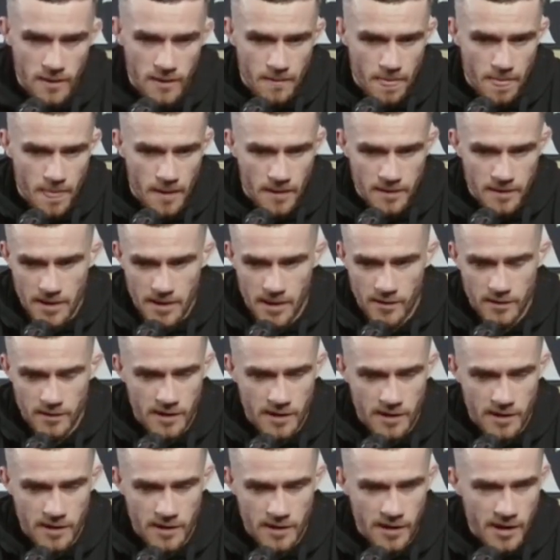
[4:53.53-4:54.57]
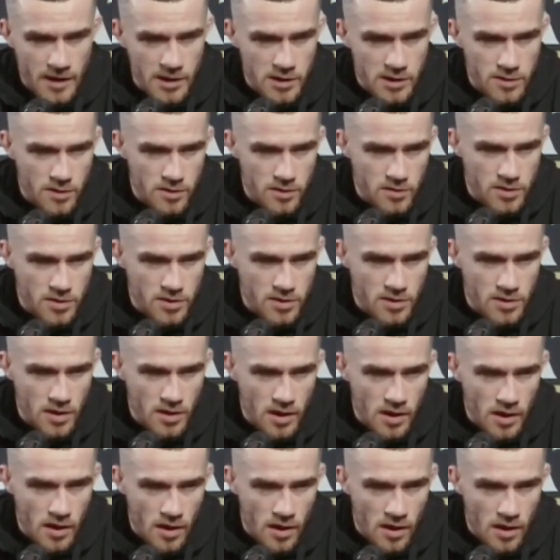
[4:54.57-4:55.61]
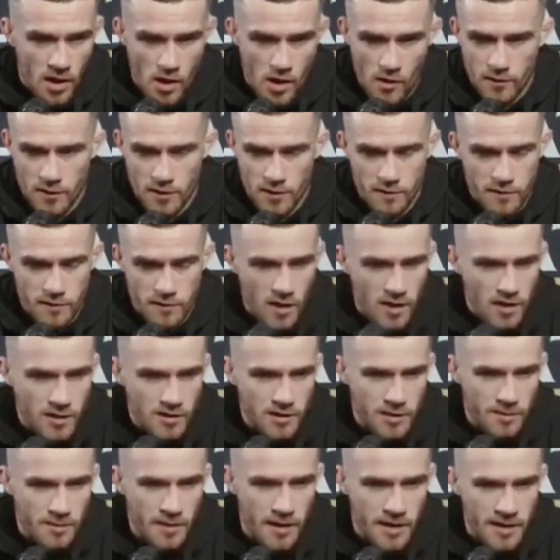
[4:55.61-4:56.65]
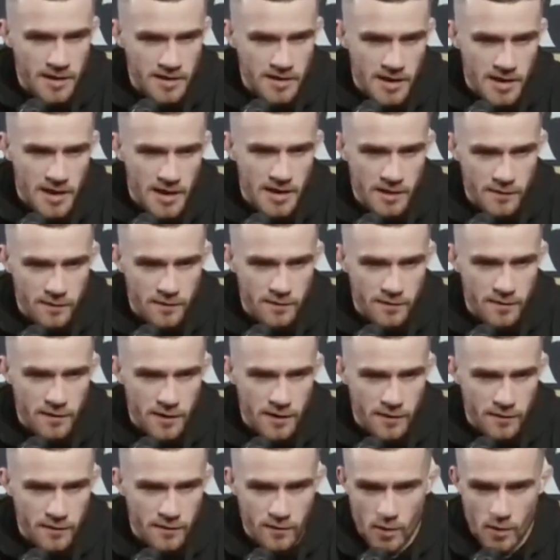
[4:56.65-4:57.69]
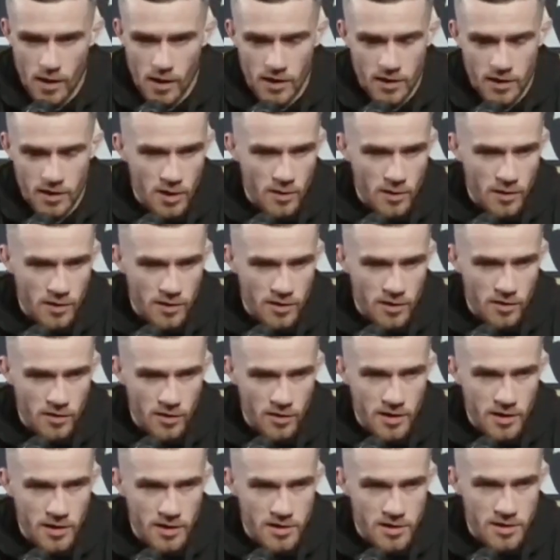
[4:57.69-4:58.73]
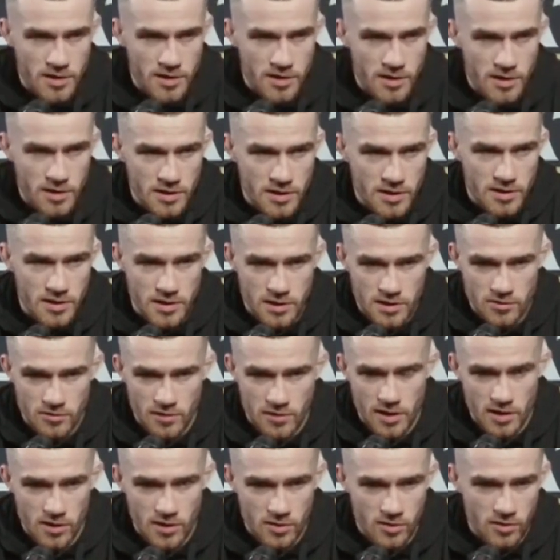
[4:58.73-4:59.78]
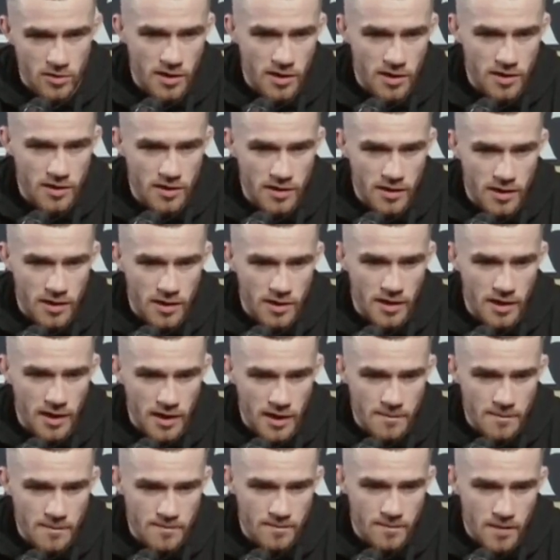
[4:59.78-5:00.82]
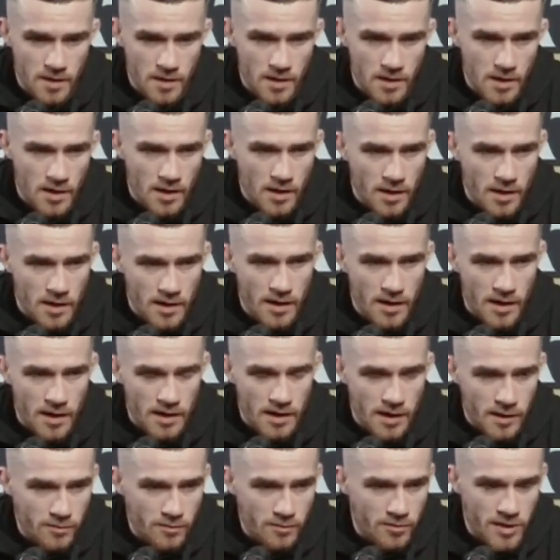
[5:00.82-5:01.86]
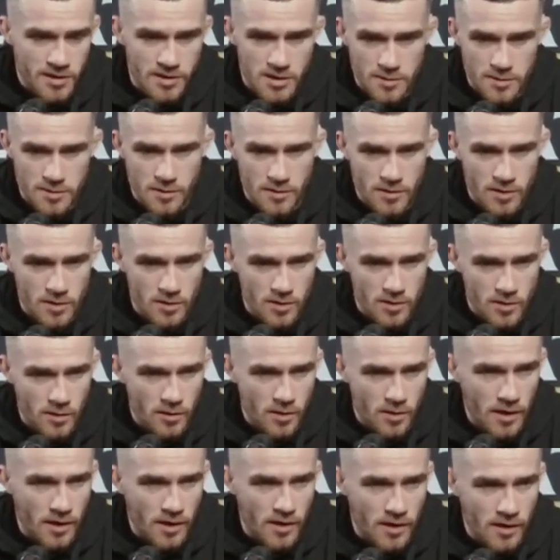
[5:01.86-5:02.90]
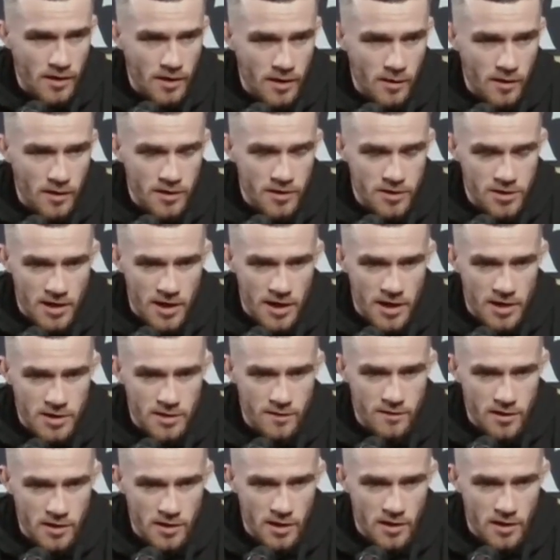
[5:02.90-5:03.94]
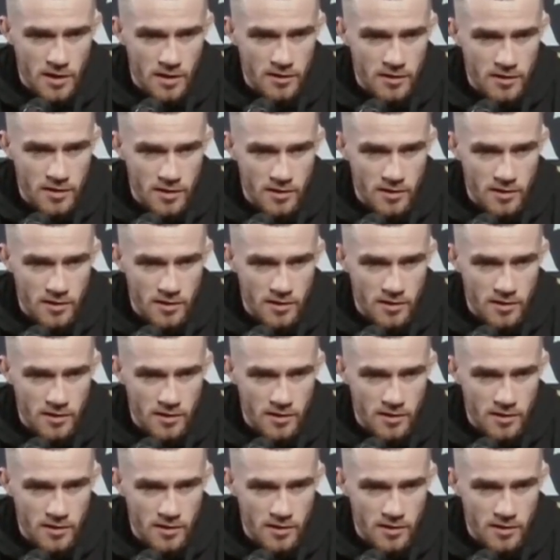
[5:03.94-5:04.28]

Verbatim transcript: and then everything else will just hopefully fall into place then if if what I do on the night is is is really good and and um and, and it impresses who who are who are in charge of the, the